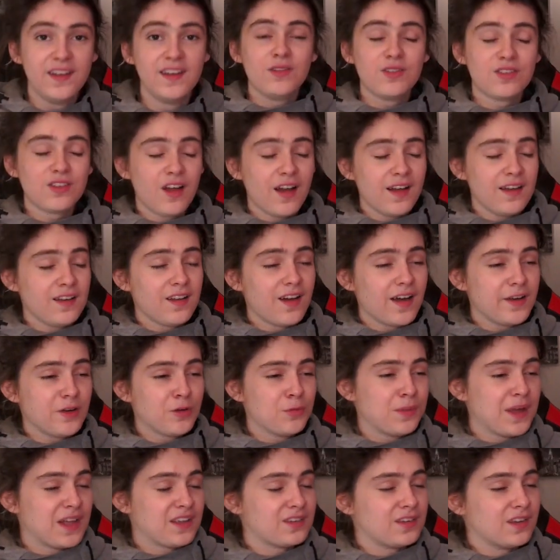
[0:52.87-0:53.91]
It's like Lionel
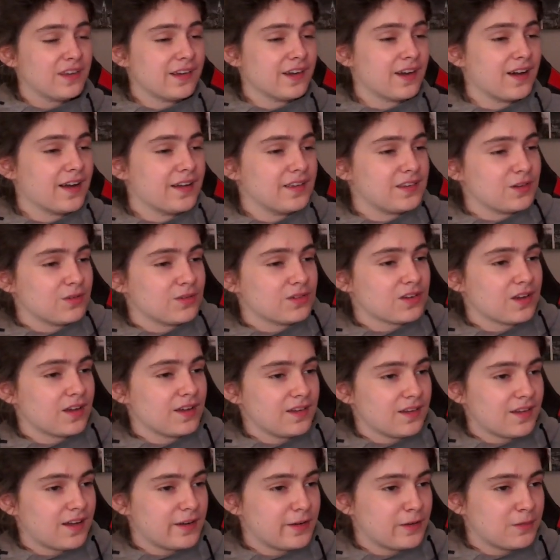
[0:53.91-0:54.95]
Messi, guys. He was like
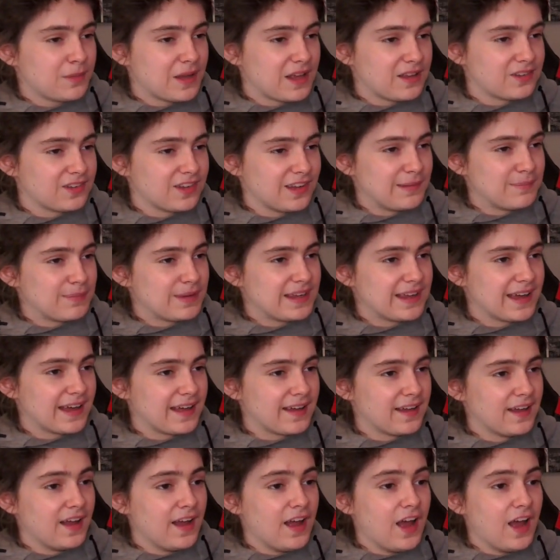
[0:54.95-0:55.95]
Lionel Messi, but yeah.